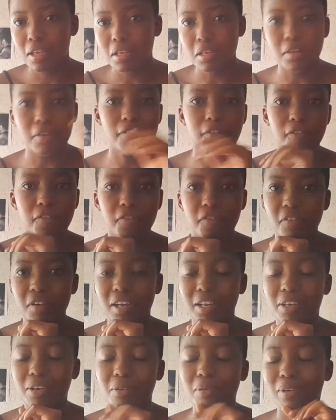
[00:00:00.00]
If
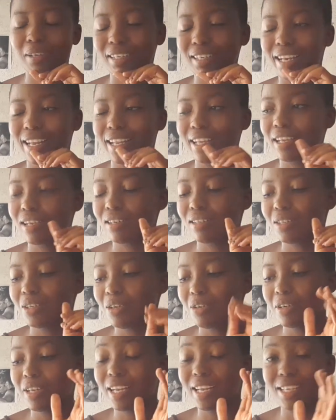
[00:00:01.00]
you know what, like,
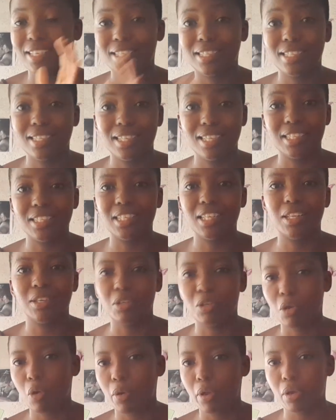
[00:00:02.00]
oh guys, there's a
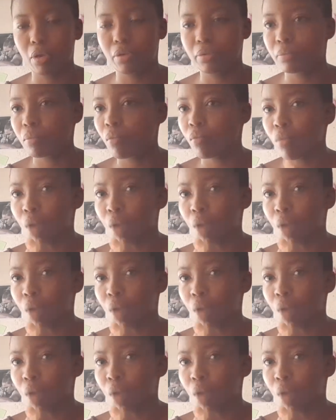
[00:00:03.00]
lot going on.